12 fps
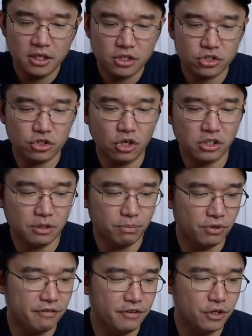start the
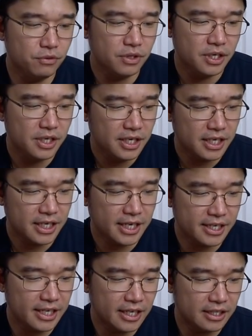preview and
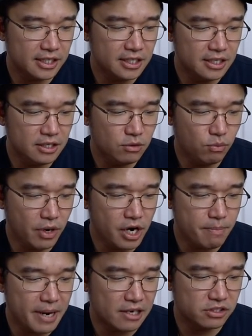kind of get the
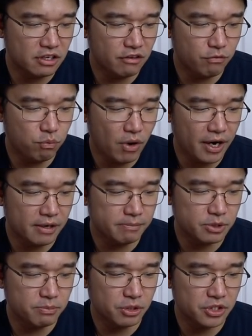whereabouts of where I'm
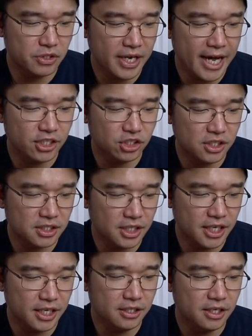supposed to etch this
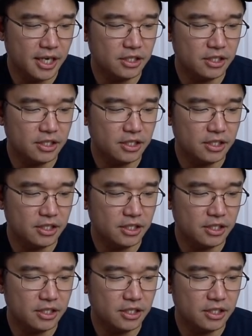in.